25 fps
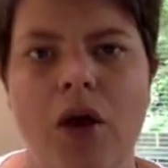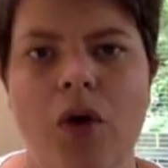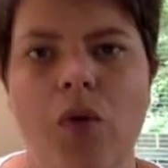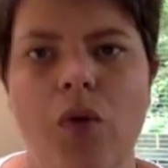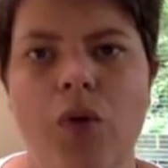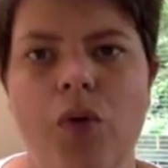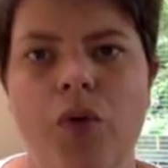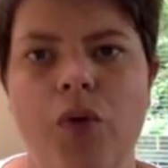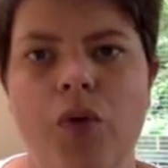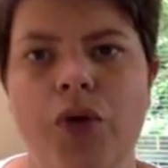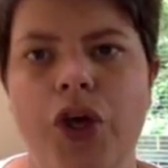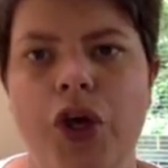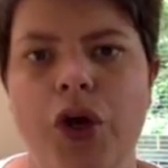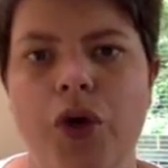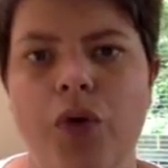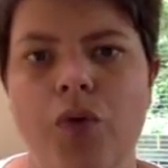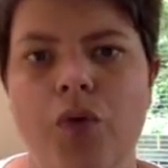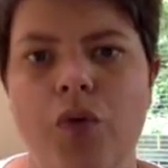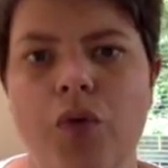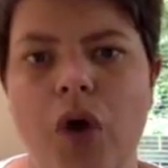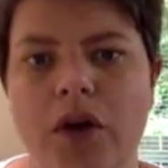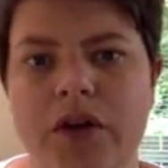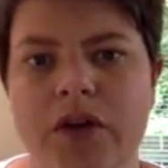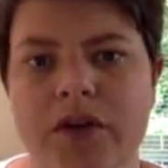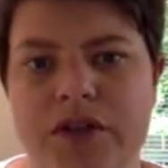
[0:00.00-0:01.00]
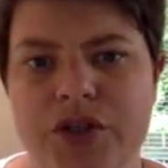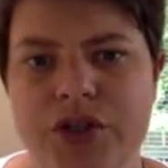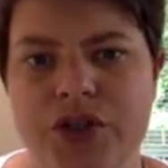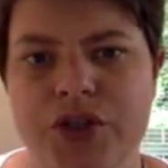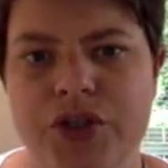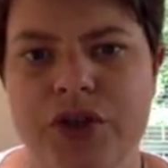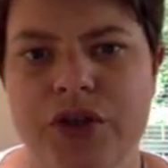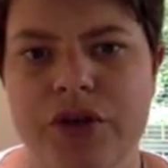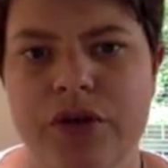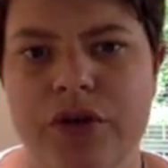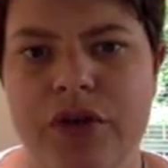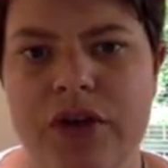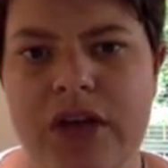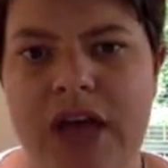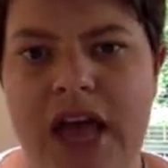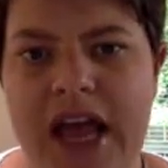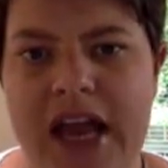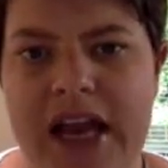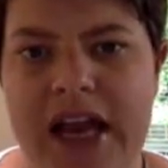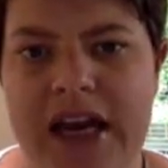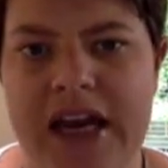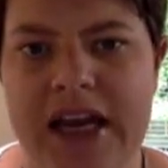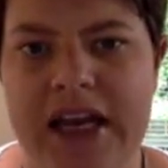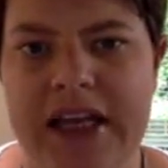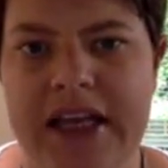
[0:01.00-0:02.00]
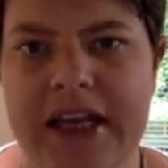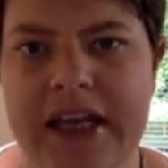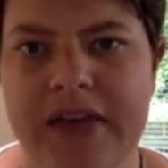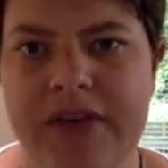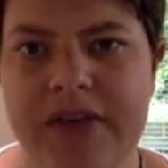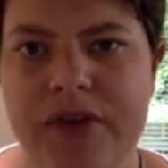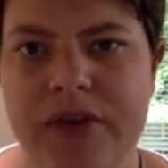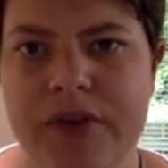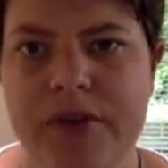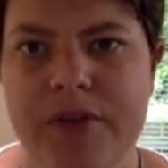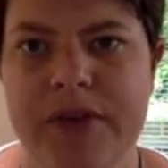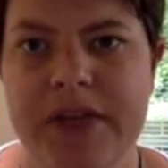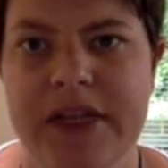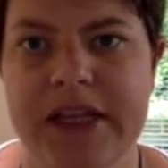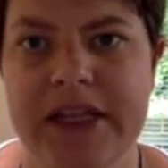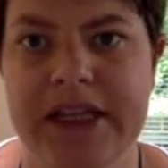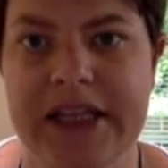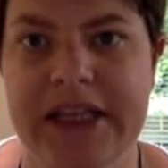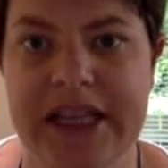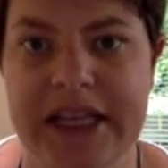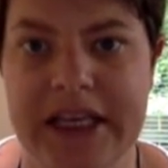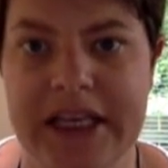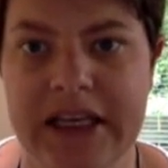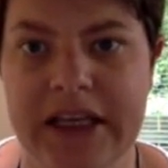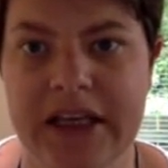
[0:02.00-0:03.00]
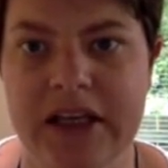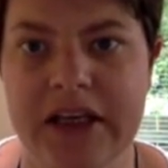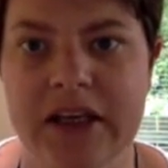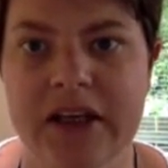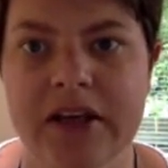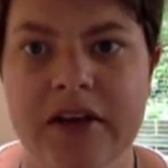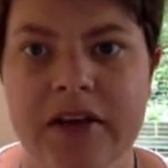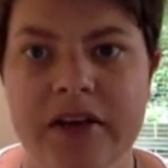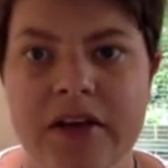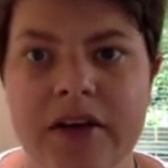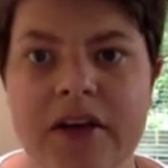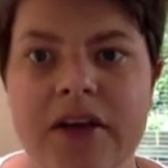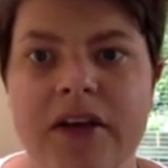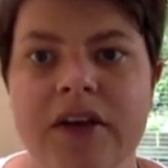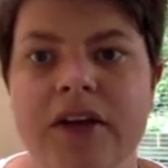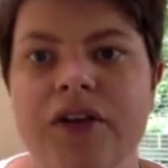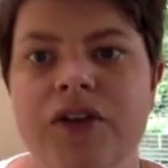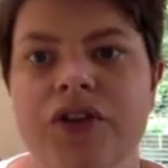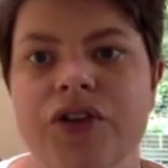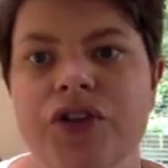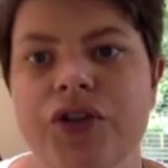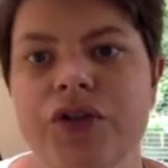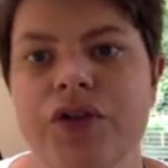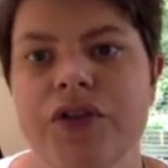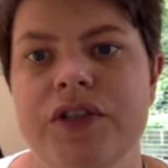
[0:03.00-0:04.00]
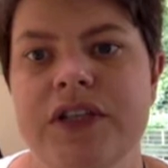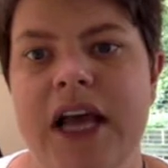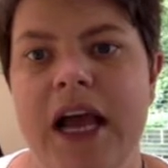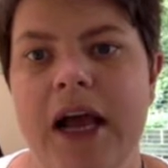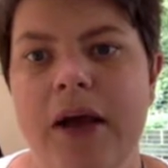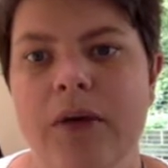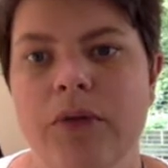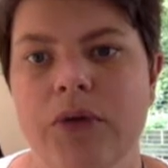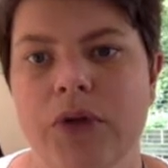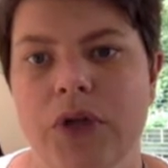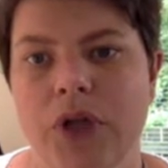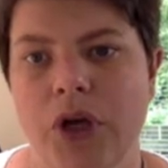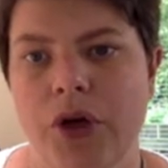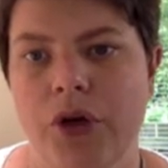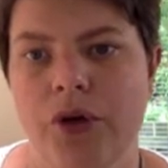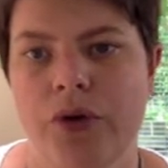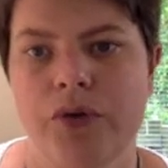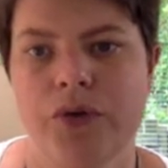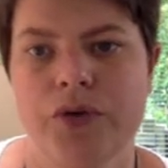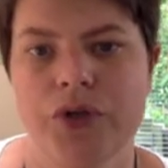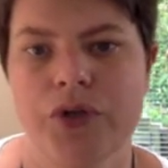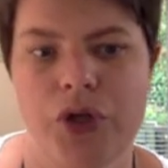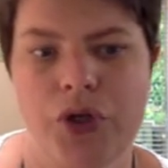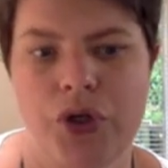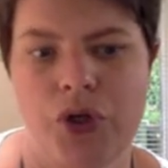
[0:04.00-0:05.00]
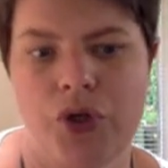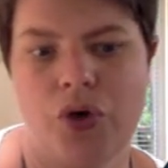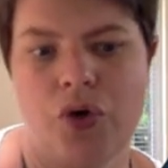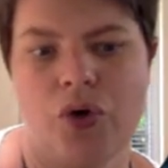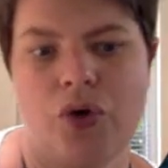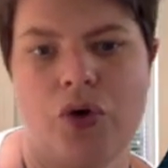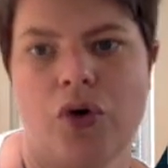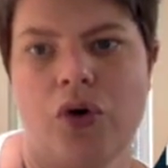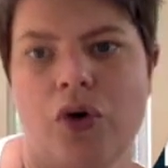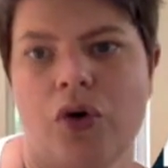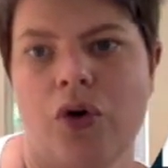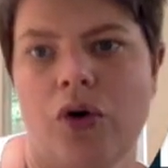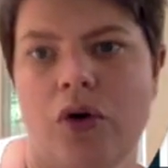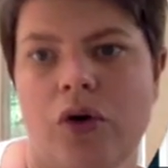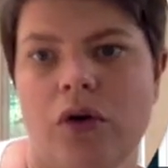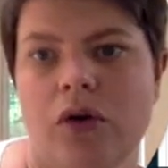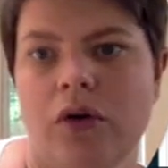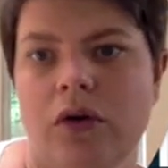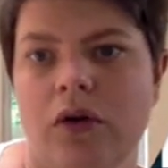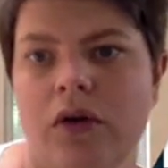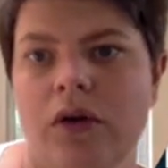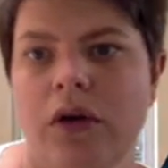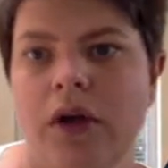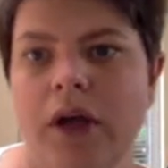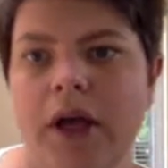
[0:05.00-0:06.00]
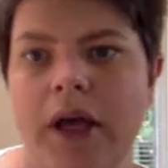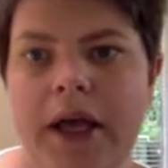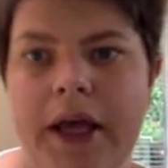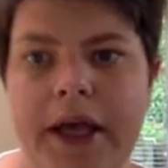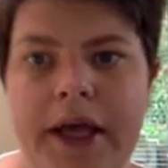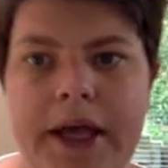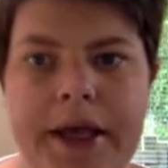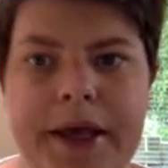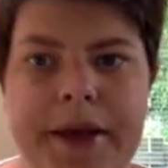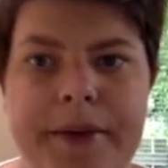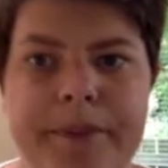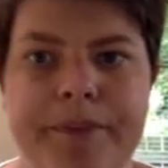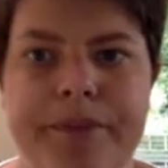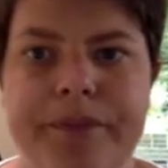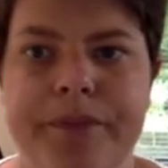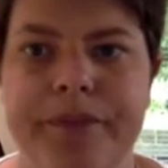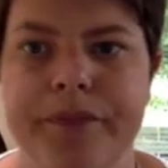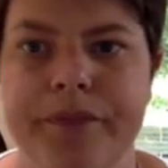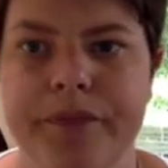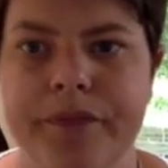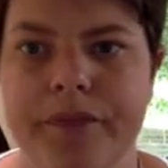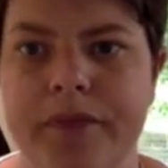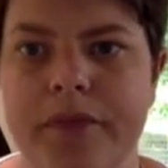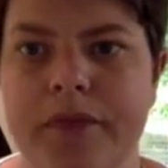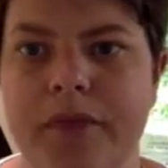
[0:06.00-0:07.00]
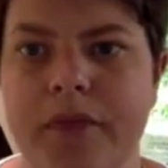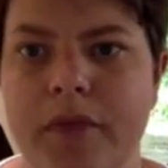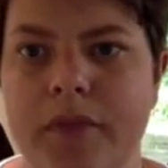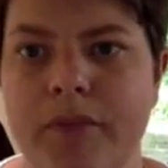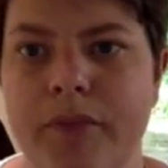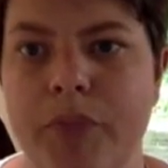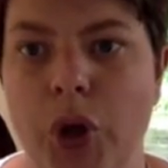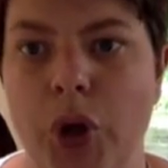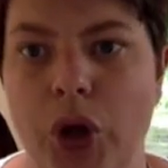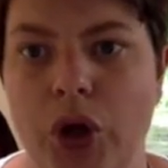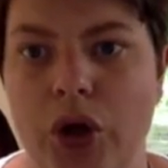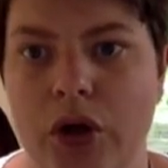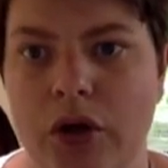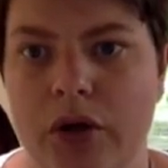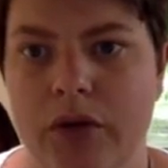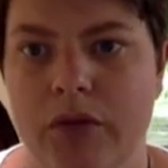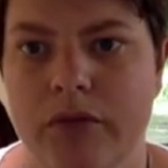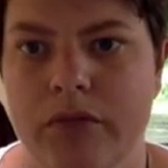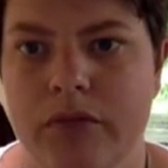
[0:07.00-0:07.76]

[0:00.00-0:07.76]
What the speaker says: you want to then give them the link to download your book.